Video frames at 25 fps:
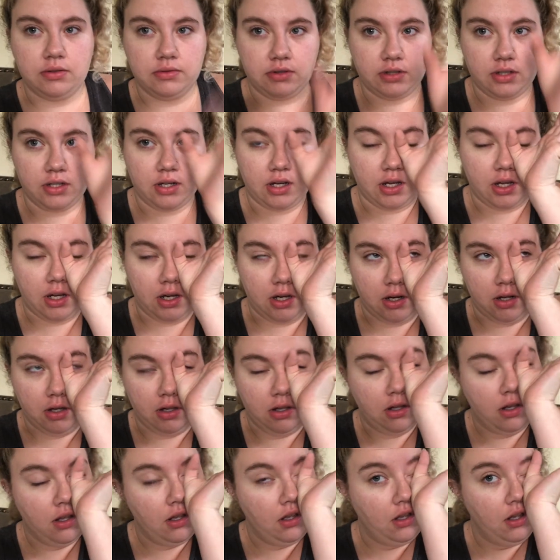Oh God,
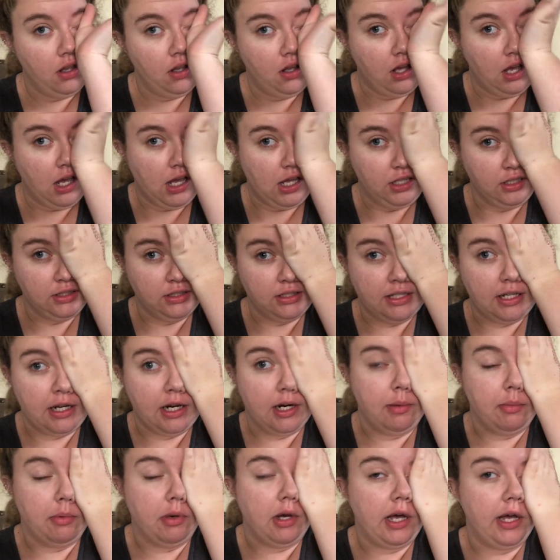I look
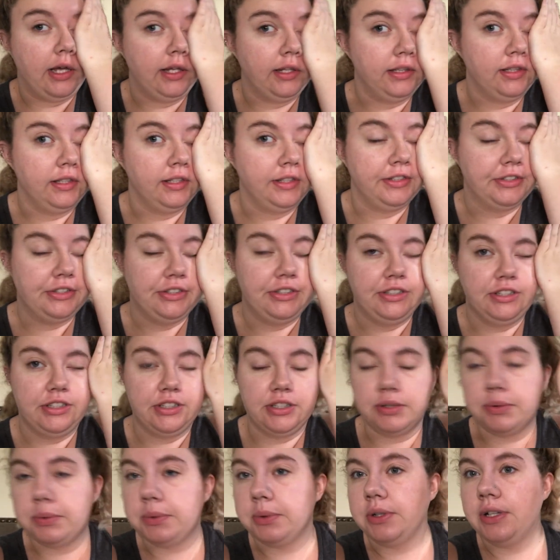terrible. I literally
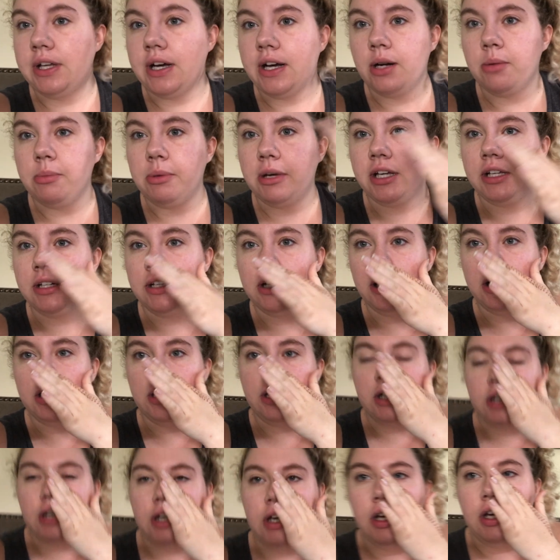just rolled out of bed.
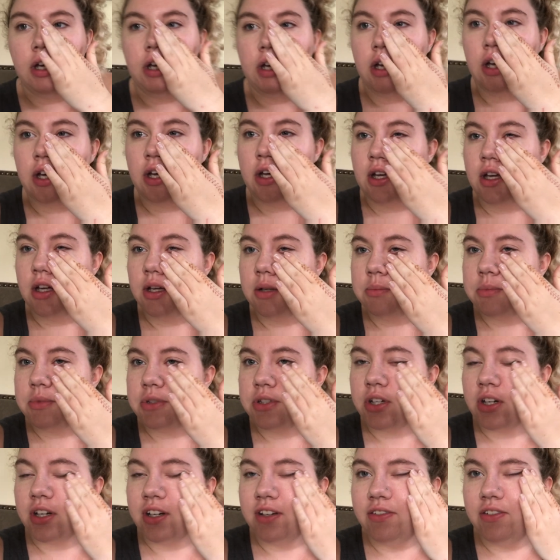
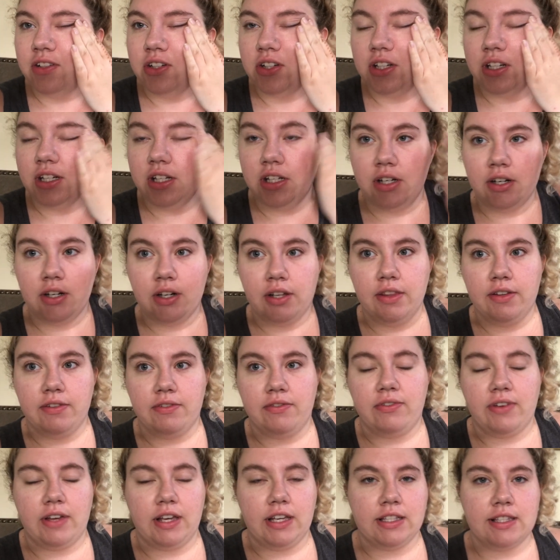Sorry if you can hear all the
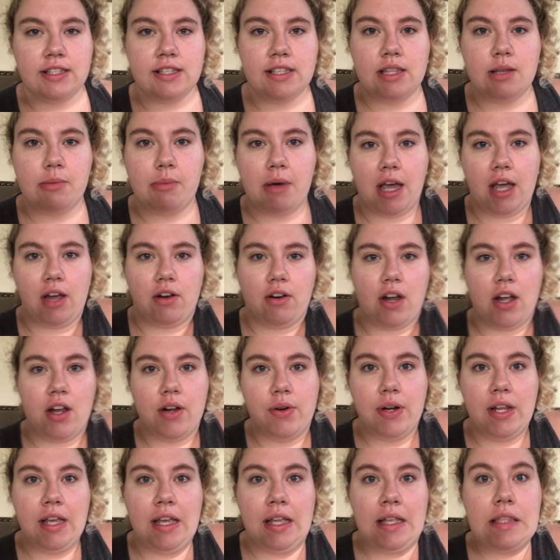fans in the
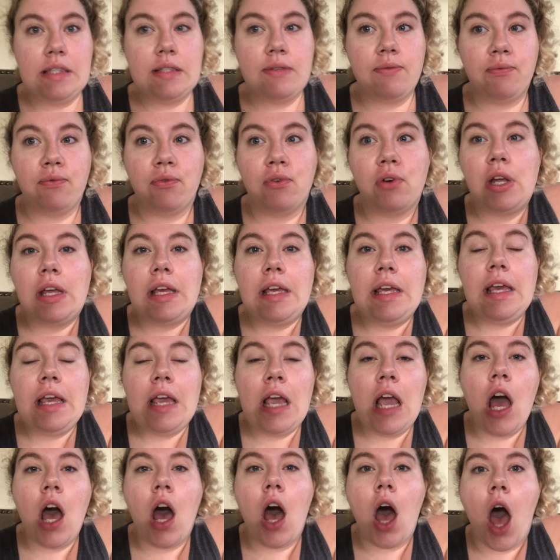background. It's
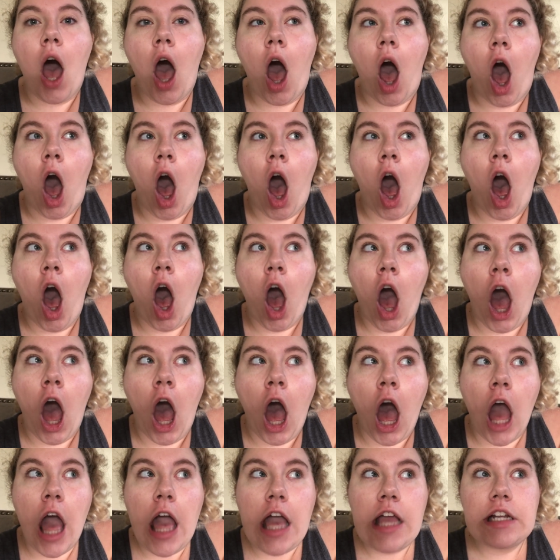freaking
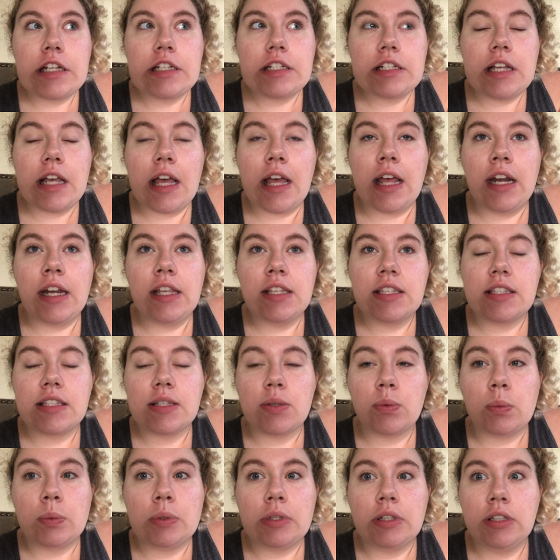hot and
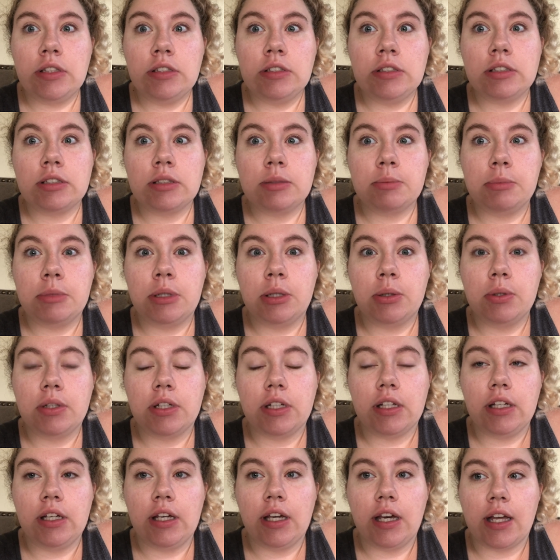it's really
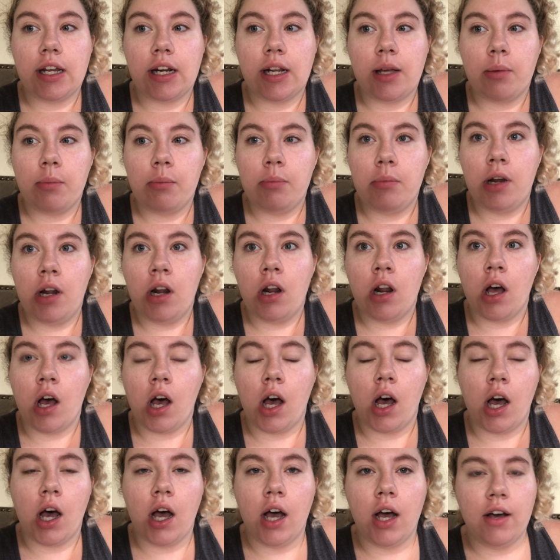smoky and I'm
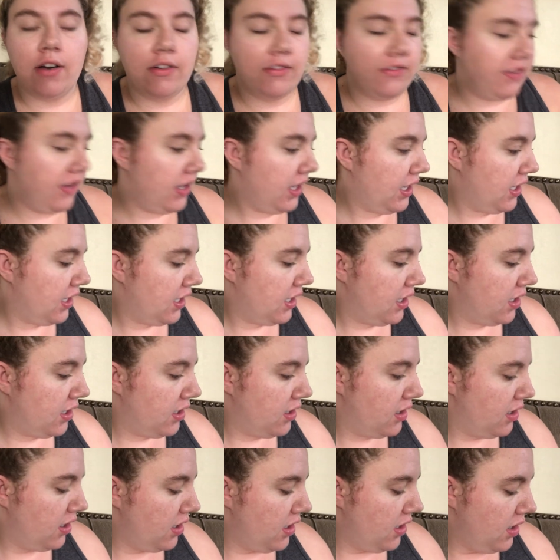not a fan.
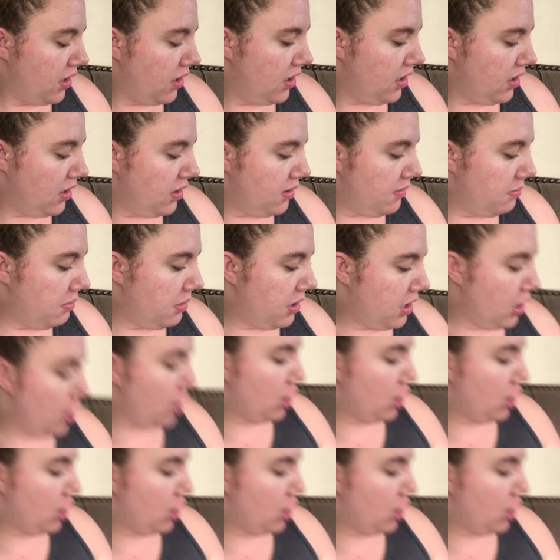But